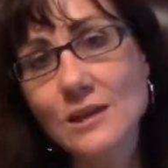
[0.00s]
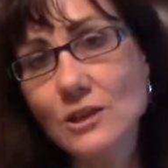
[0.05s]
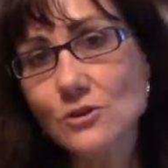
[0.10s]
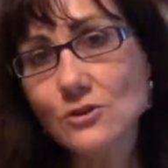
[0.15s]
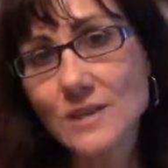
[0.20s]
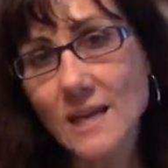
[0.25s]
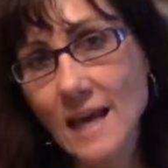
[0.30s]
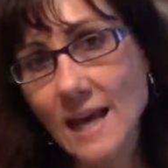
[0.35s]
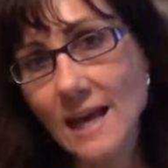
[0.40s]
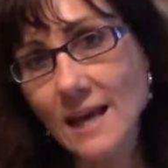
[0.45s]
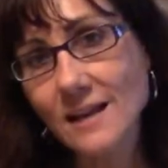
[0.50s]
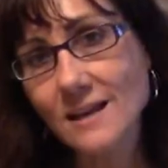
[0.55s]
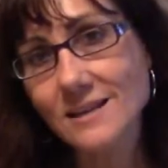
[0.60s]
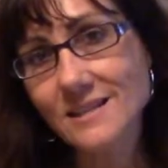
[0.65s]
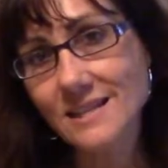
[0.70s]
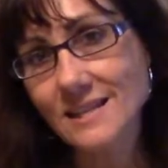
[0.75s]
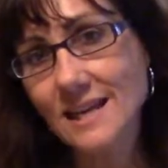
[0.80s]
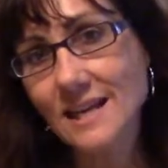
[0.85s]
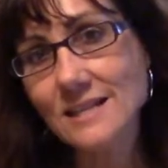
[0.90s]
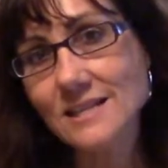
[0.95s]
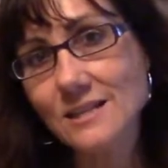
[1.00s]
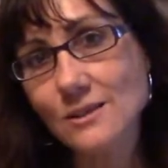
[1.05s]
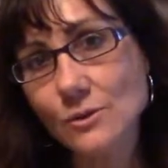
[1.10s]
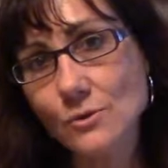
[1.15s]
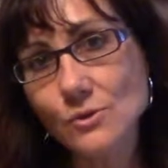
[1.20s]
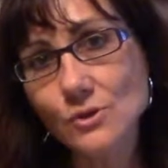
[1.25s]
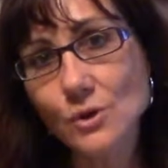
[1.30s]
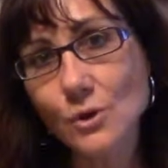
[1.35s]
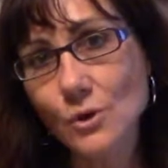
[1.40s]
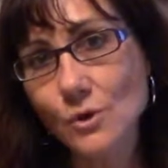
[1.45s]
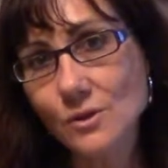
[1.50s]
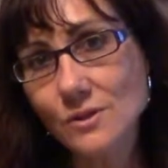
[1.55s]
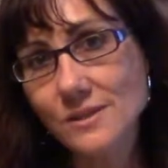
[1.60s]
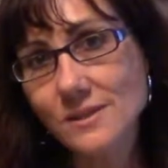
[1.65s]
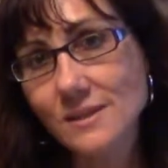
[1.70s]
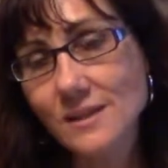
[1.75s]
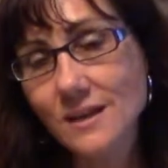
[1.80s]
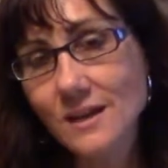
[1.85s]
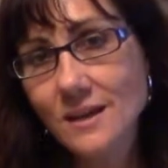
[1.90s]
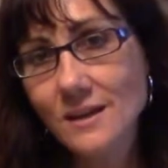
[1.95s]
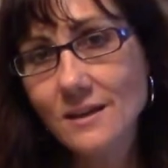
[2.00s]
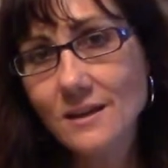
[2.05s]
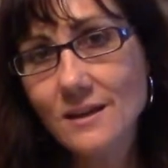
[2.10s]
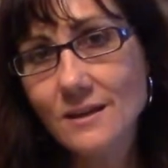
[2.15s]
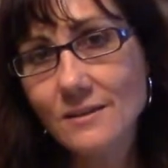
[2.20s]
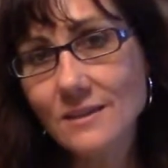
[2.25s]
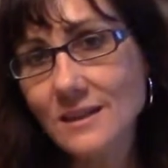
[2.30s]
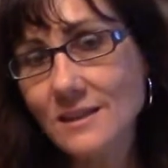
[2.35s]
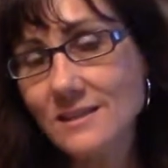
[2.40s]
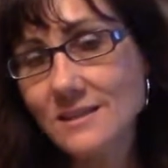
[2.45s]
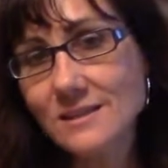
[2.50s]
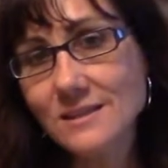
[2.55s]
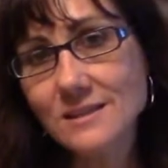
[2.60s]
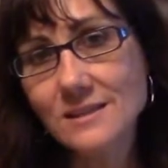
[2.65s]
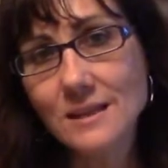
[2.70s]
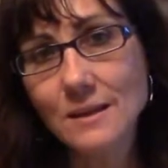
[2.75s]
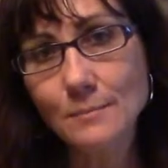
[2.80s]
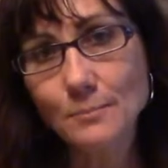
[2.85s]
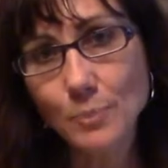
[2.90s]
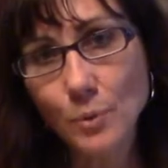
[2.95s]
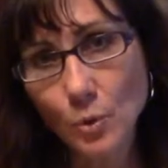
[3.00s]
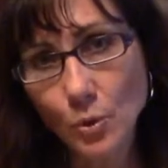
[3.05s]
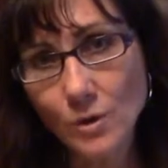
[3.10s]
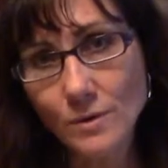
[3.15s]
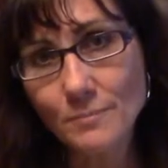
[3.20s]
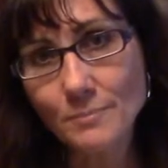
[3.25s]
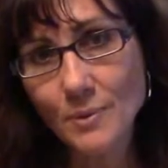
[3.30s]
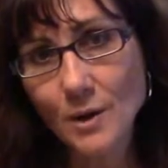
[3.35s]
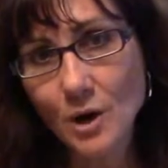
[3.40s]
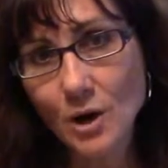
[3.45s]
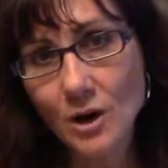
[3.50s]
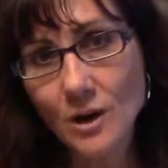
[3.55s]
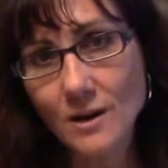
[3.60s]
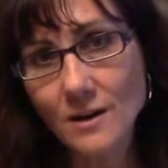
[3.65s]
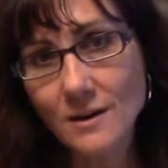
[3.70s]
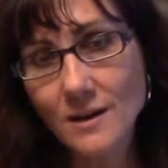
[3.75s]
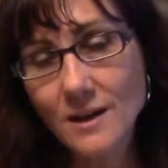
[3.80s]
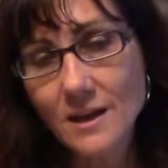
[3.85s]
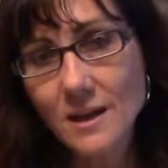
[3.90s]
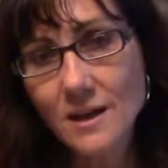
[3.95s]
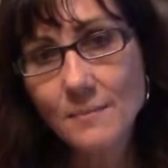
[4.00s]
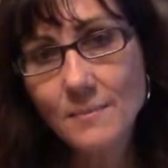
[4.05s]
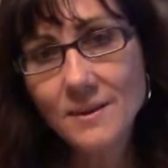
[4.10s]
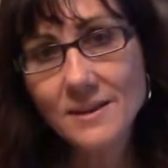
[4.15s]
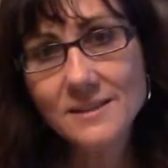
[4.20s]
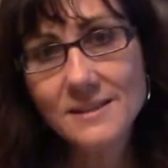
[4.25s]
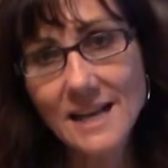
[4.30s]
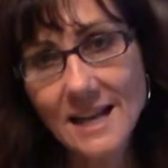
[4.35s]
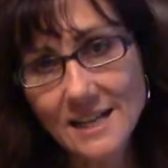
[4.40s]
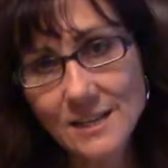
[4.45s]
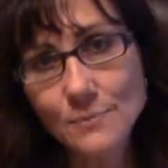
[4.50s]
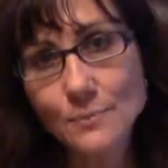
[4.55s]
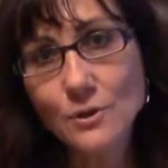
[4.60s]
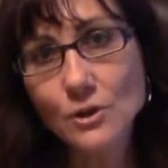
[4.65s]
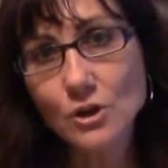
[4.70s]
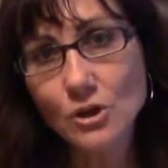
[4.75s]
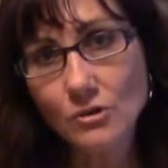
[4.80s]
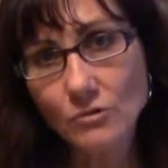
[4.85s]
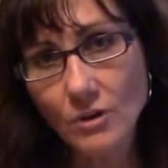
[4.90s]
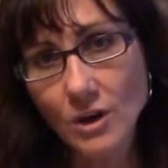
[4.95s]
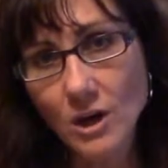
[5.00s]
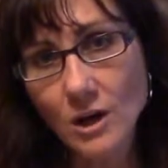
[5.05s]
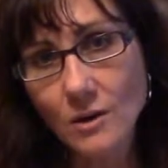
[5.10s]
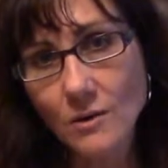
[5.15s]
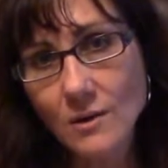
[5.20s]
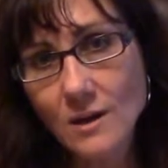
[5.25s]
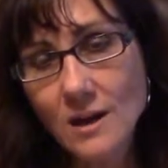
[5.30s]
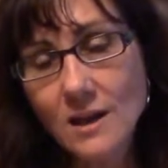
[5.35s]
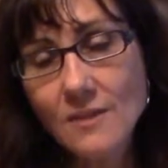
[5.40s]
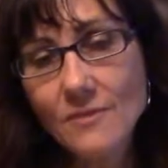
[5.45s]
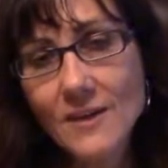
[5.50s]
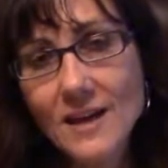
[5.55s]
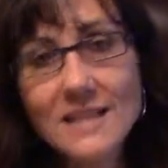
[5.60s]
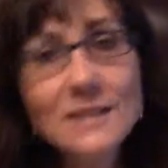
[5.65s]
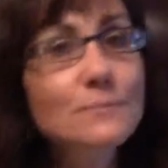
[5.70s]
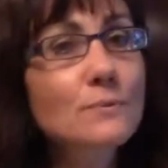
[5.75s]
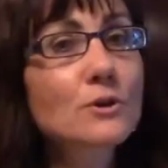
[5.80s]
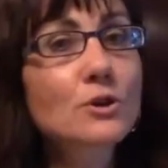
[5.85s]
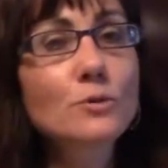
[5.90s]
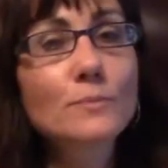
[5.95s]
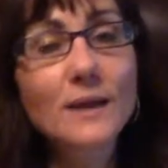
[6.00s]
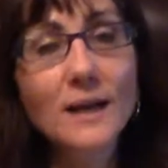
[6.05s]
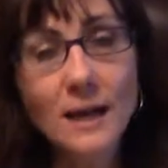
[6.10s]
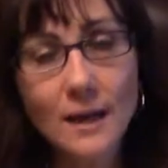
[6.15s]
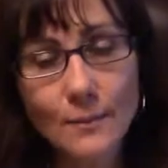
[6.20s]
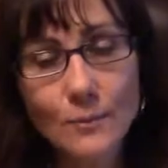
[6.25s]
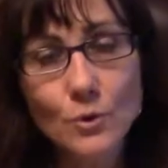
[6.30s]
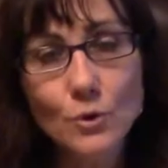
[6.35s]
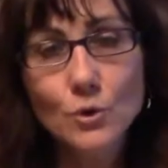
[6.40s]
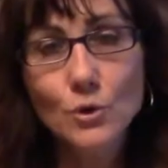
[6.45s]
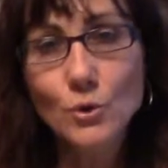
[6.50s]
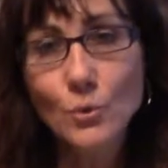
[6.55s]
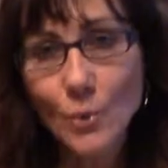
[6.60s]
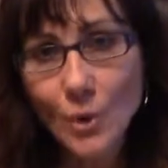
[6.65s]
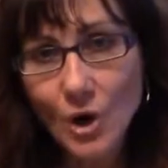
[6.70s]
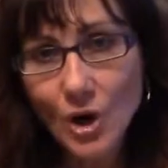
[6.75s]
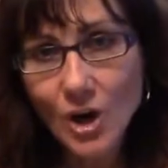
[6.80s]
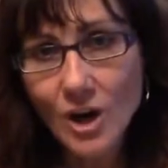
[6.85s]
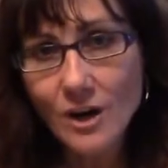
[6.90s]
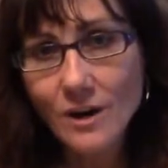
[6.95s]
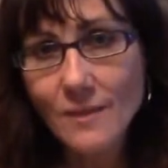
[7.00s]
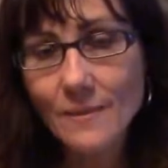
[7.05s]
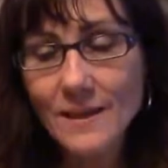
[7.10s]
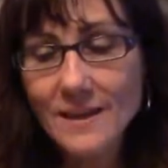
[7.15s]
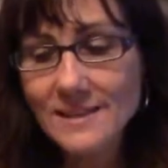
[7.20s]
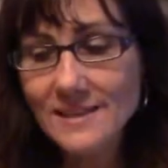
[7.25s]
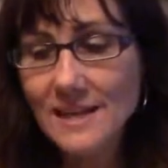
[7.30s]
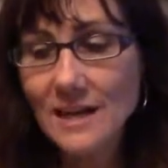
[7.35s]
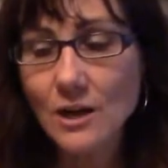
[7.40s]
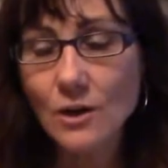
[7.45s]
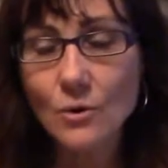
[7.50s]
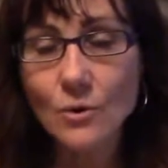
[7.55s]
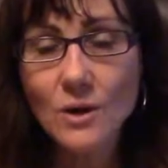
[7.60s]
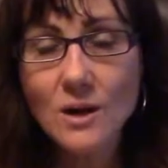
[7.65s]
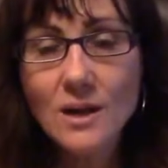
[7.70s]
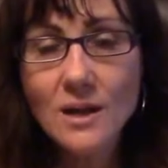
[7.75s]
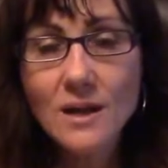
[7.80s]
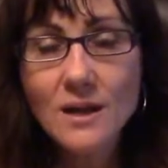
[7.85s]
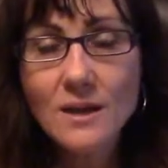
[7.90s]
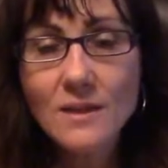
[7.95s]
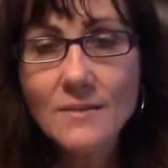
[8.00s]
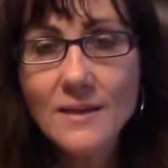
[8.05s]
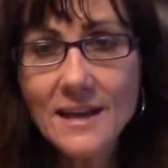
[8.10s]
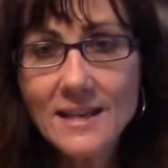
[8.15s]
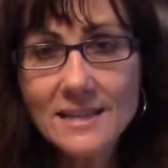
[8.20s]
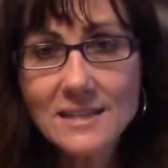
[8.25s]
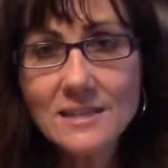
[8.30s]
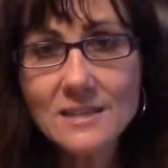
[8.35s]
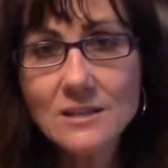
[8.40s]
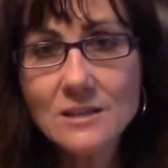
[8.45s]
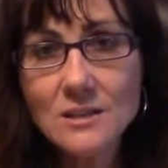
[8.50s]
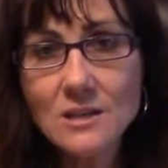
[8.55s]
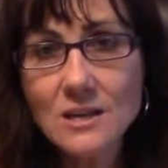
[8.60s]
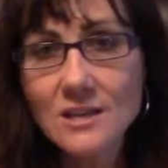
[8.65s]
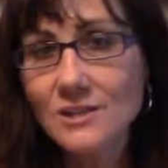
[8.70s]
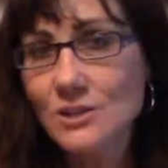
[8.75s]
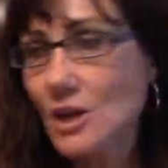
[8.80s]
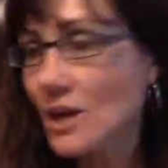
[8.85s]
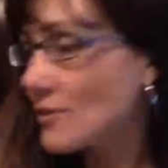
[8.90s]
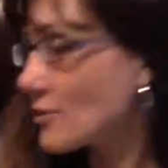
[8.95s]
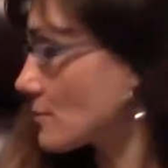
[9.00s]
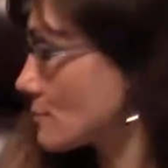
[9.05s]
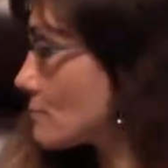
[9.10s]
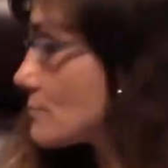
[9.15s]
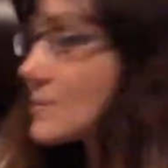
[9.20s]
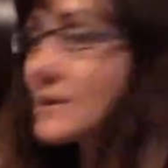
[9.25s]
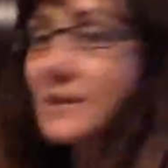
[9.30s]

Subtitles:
you take to get to those goals that's the important part, because that's where you grow. That's where you become who you are, and it's not the